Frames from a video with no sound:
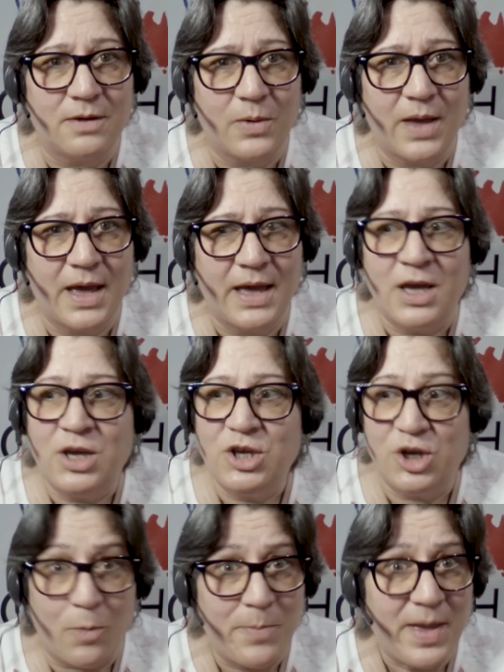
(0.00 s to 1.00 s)
Okay.
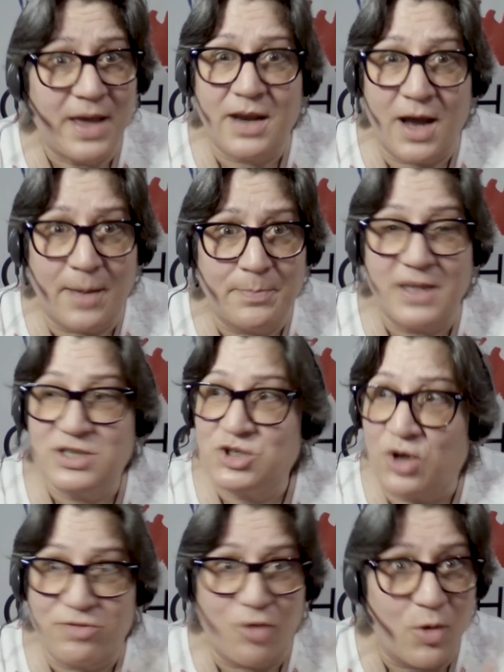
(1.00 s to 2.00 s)
You don't pick it up and
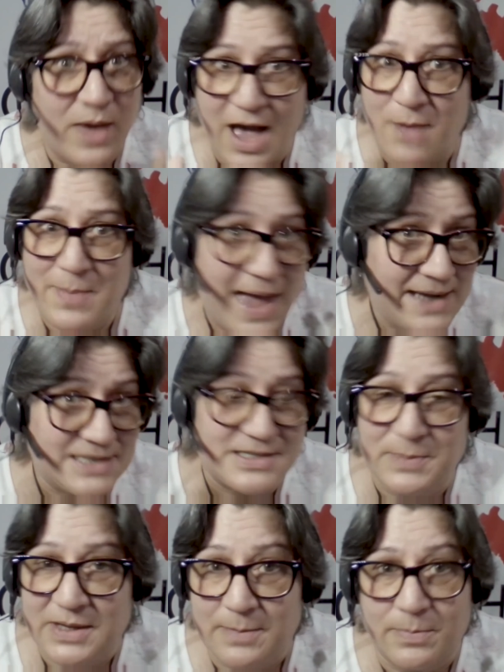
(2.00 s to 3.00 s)
start throwing cow patties
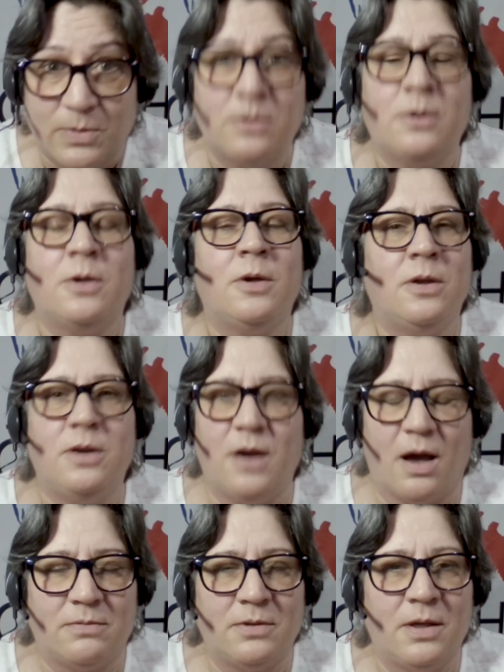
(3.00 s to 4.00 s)
at people.
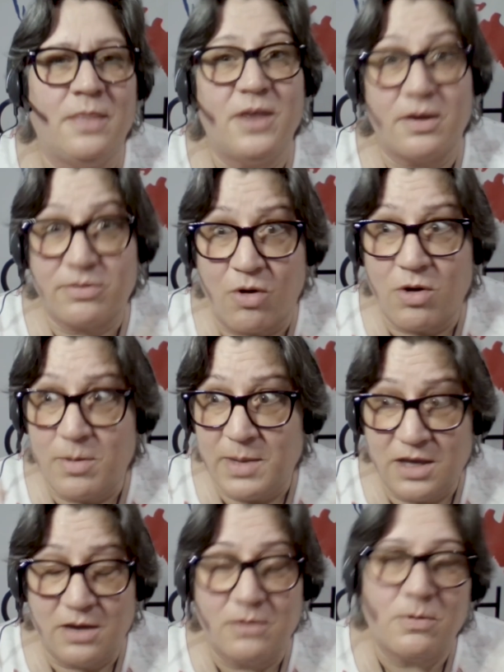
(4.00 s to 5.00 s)
No, they're throwing them
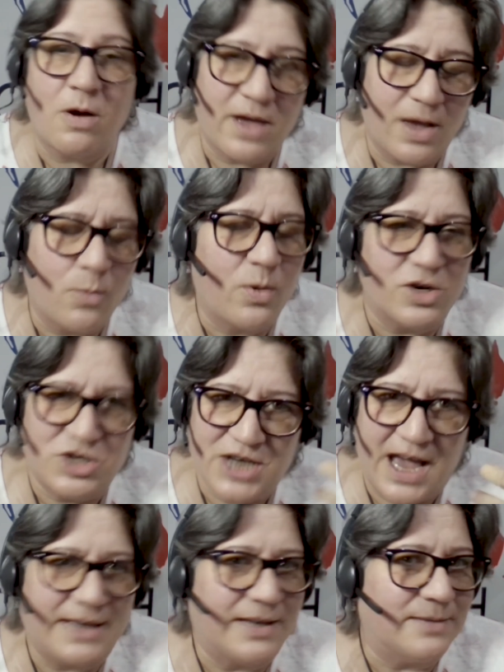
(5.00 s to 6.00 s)
at you. Okay. Wear a
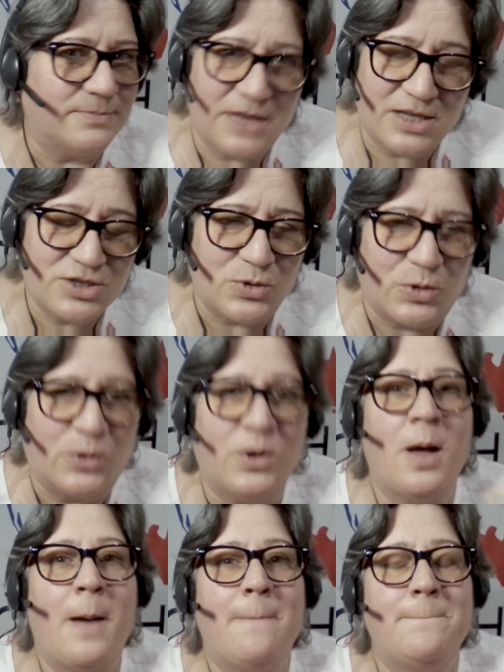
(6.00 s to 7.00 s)
jacket. That's cool.
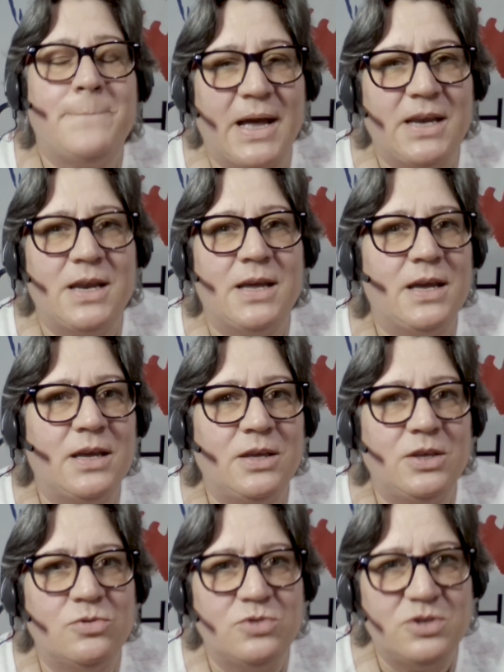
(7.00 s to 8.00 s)
But
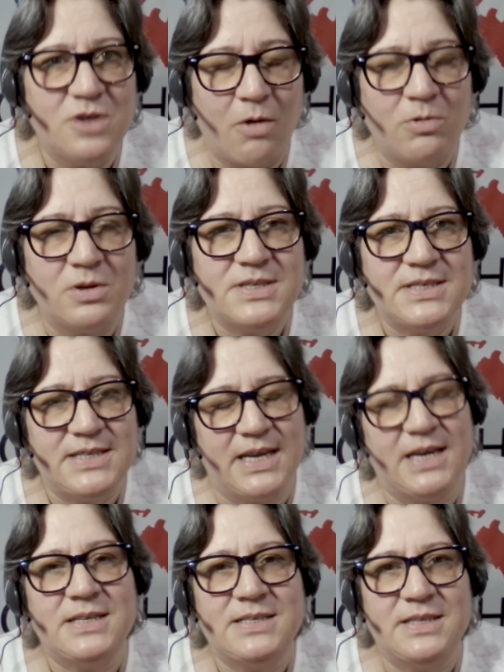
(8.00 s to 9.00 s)
you don't
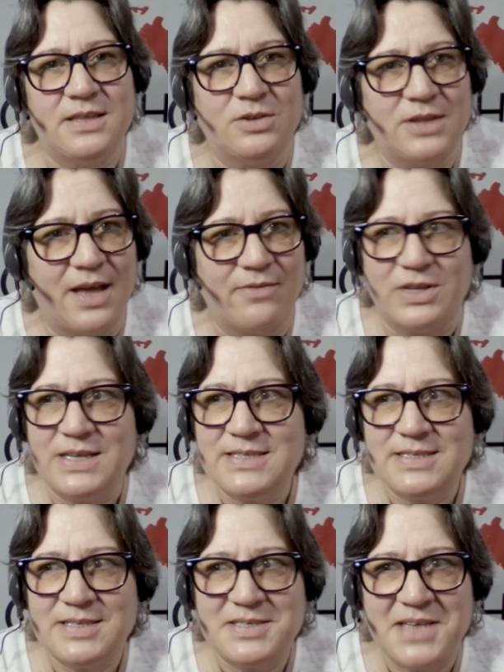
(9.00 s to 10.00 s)
sink to their level.
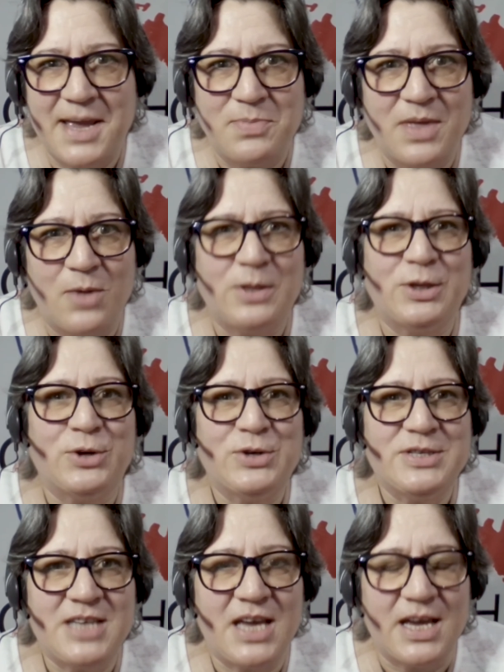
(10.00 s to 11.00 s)
It's the same thing we
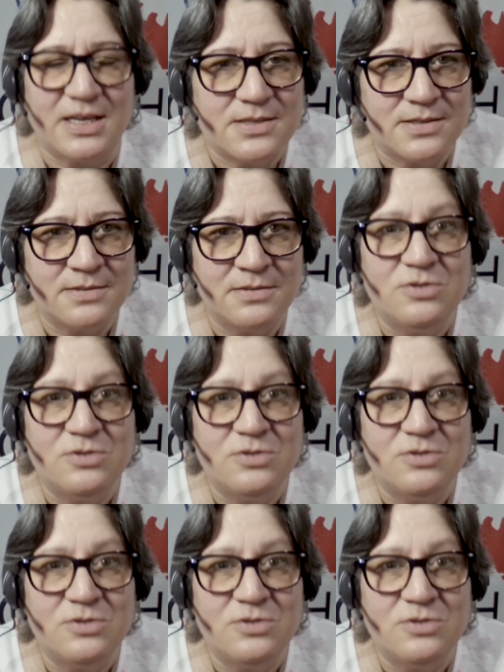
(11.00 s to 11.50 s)
learned as kids.